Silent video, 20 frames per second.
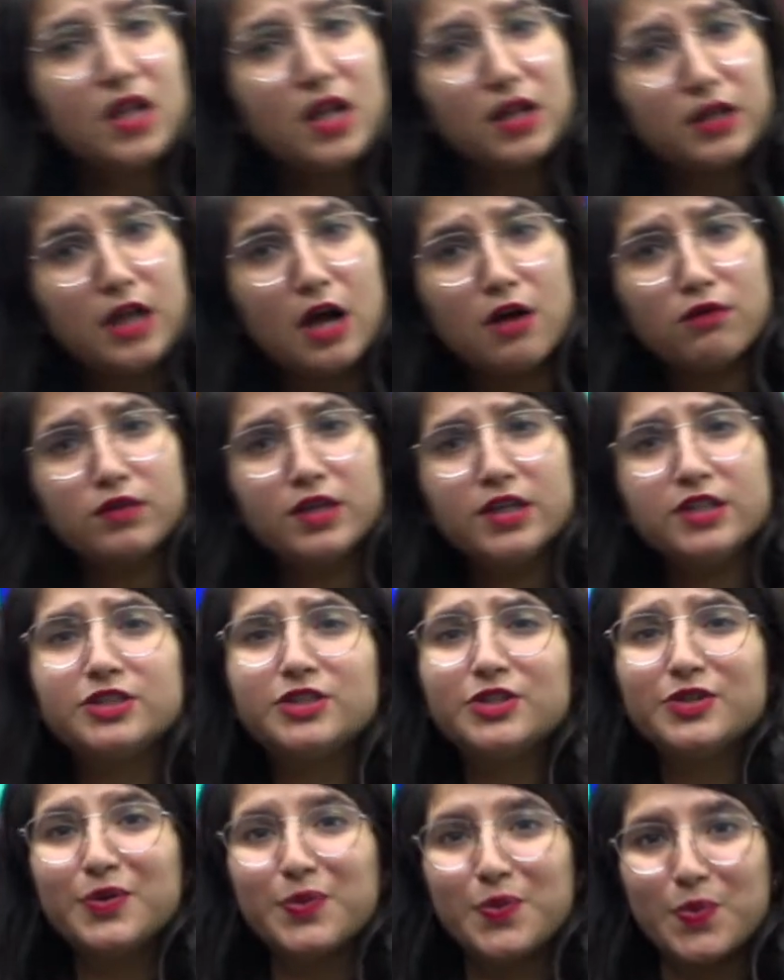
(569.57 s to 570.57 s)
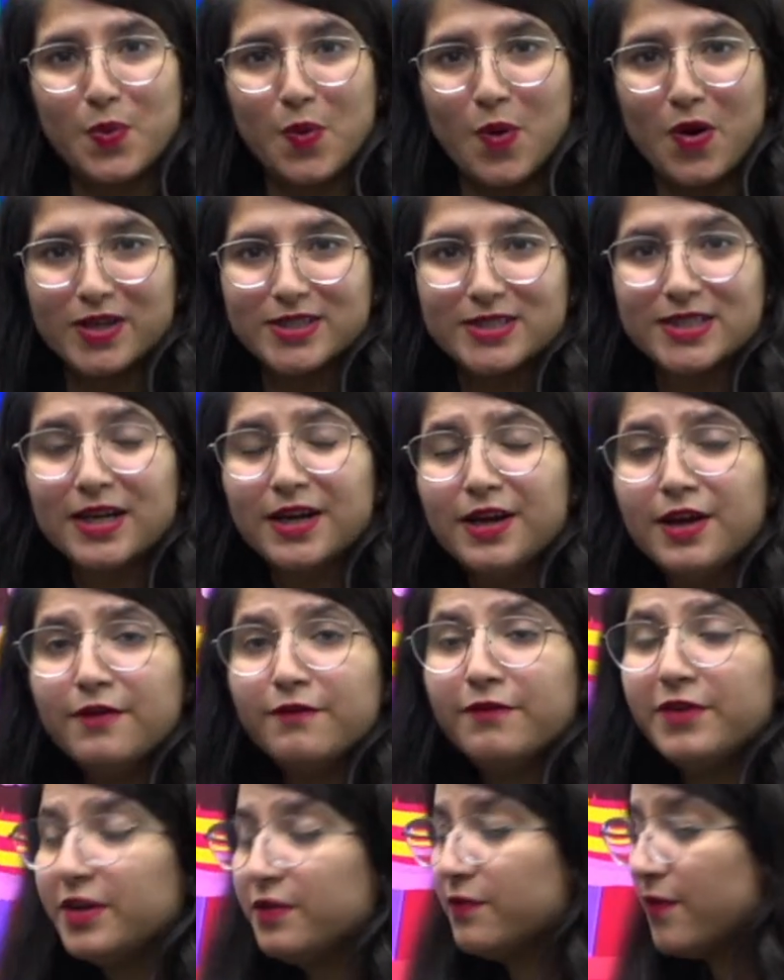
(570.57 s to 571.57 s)
Now kids, you know what?
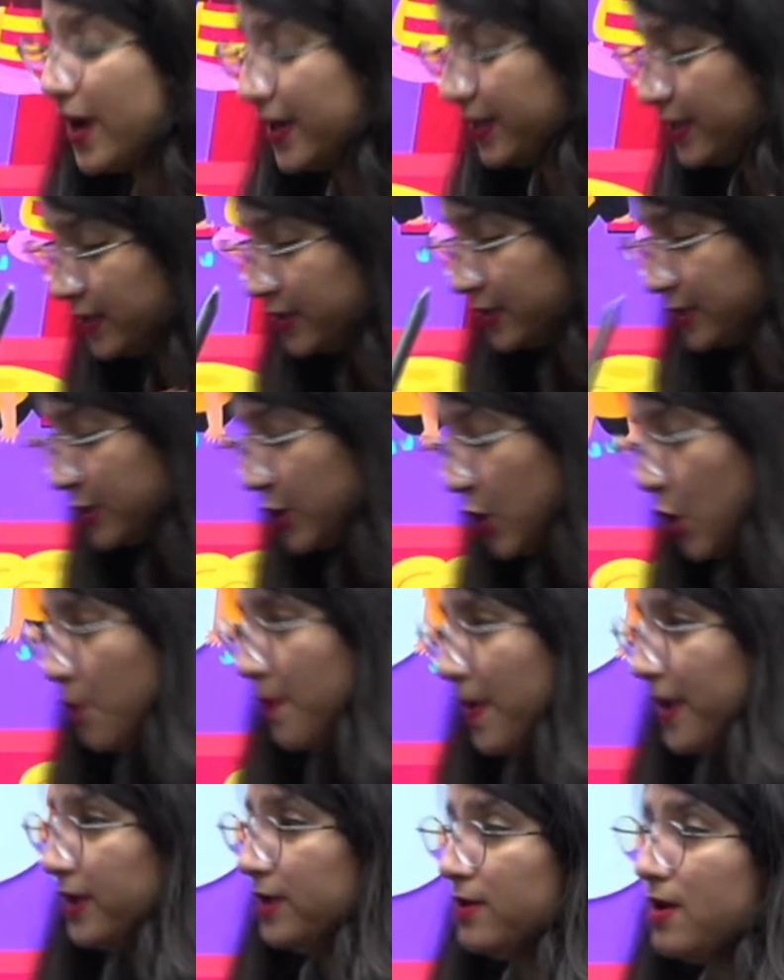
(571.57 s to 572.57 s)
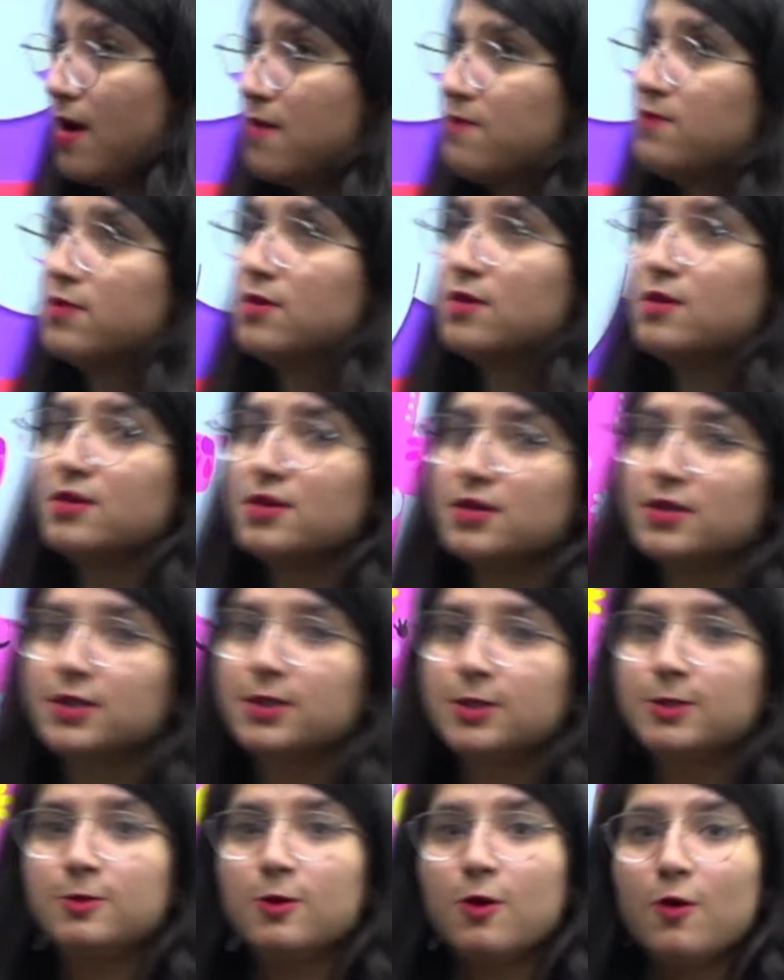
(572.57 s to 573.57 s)
We invited so many numbers,
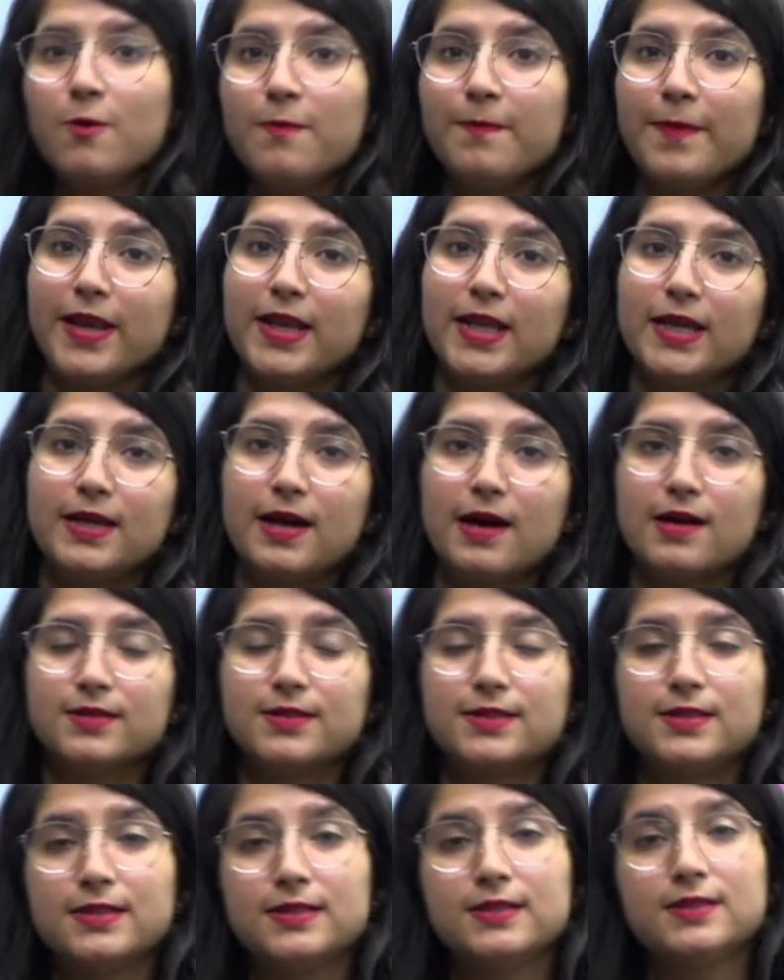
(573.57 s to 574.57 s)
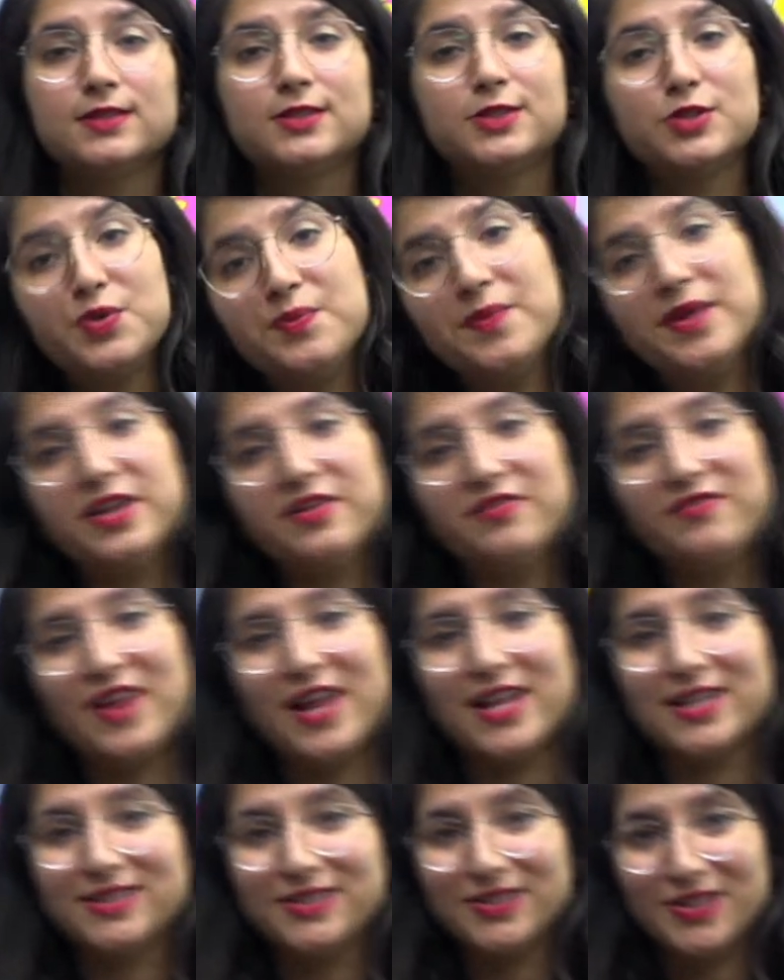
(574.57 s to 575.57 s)
so many cousins, so many
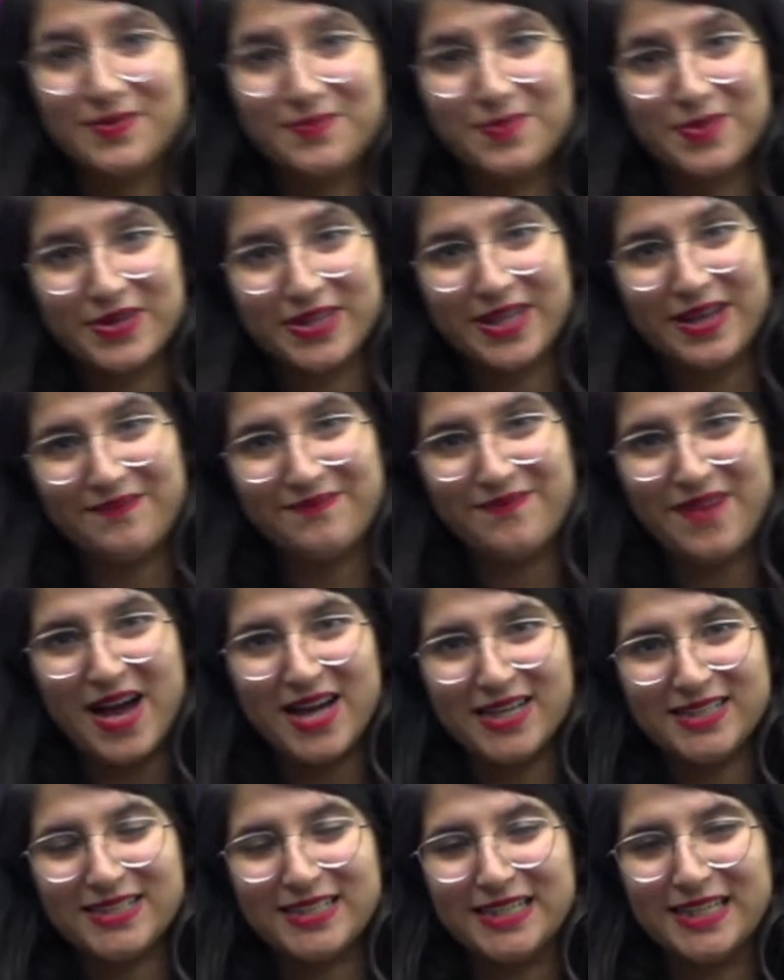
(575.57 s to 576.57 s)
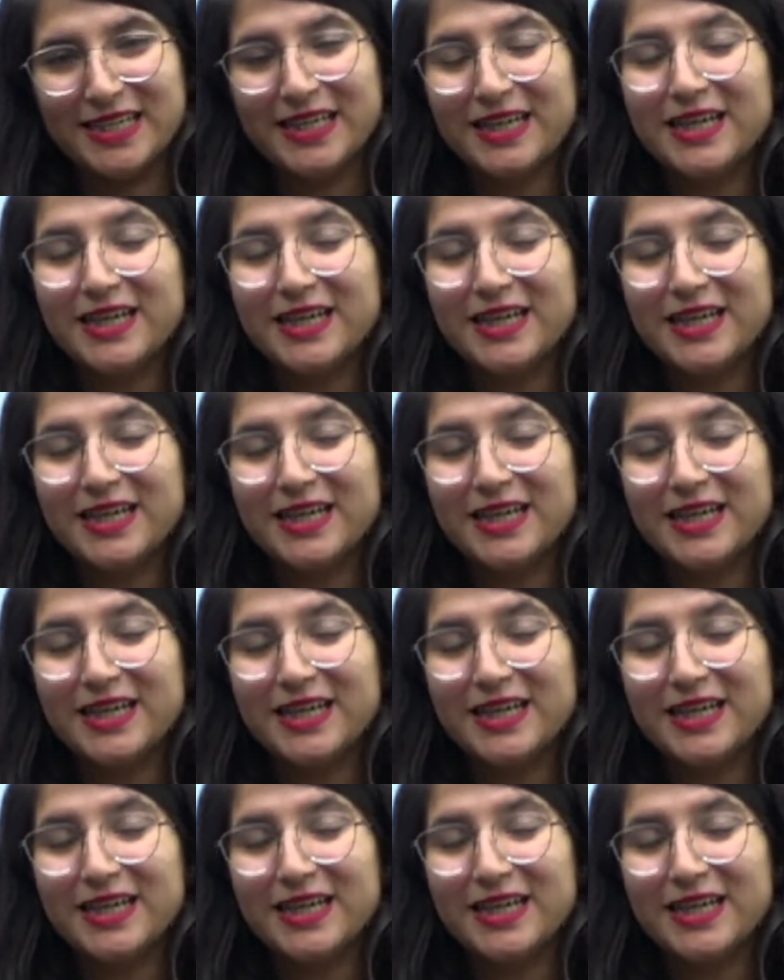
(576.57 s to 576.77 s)
friends to the birthday party.